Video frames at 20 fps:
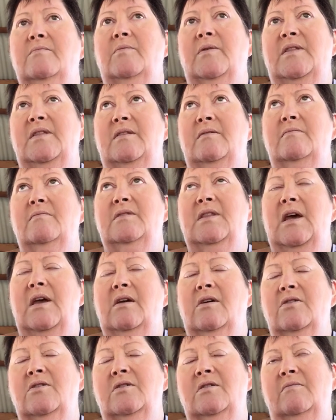when they
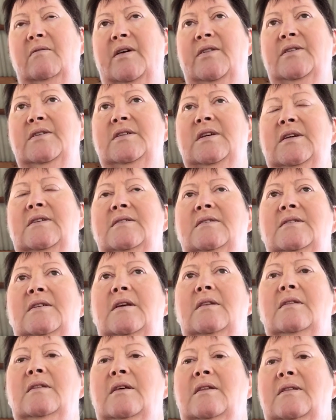could do other
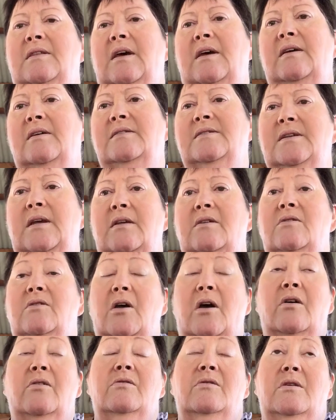testing, that they said
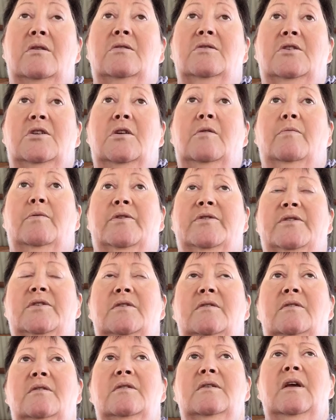no, that she
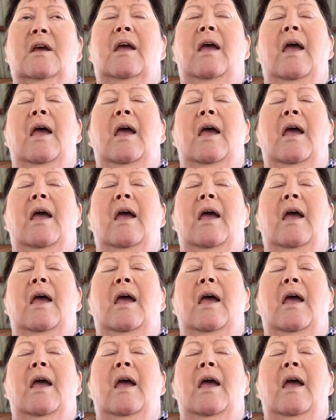wasn't.